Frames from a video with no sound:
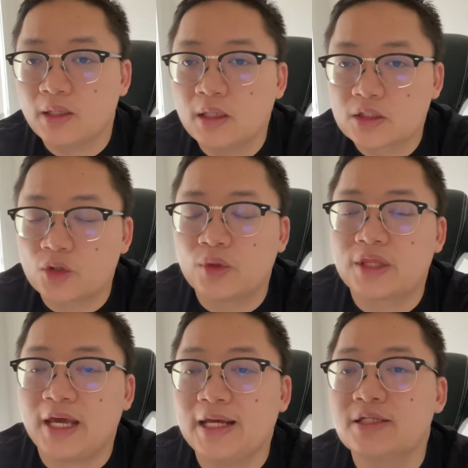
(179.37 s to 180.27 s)
So with the
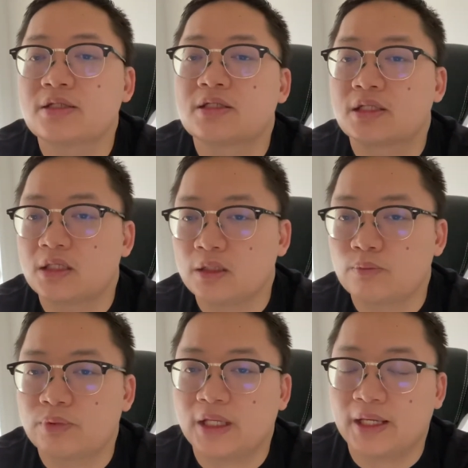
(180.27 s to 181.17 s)
agency
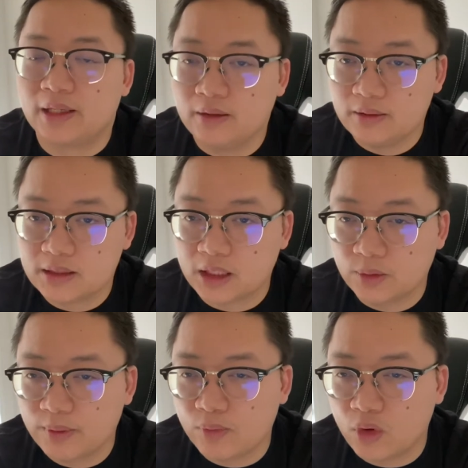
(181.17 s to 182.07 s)
plan, a little
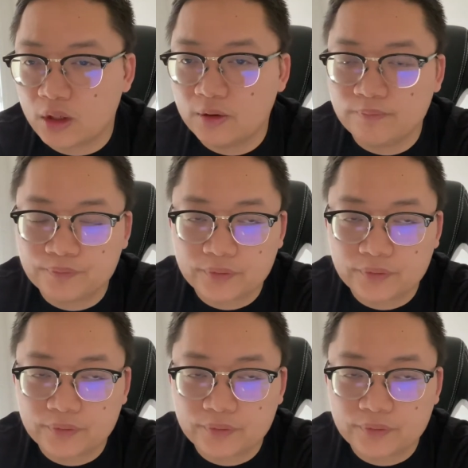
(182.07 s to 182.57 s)
bit more,